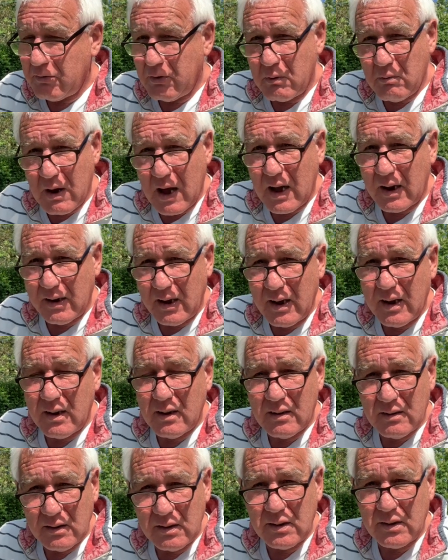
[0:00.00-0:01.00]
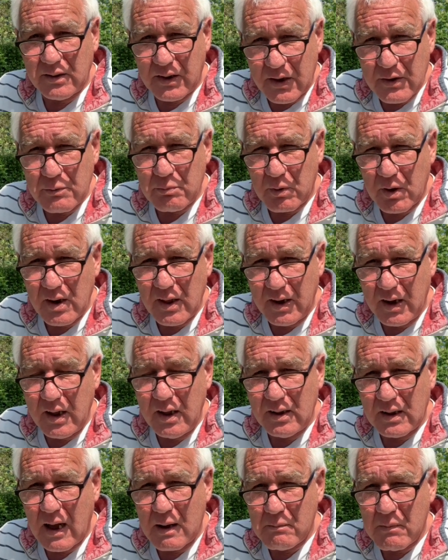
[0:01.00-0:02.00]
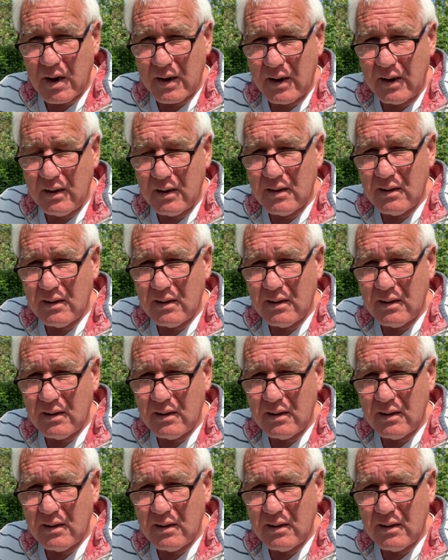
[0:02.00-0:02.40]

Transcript: you out there desperately need that money.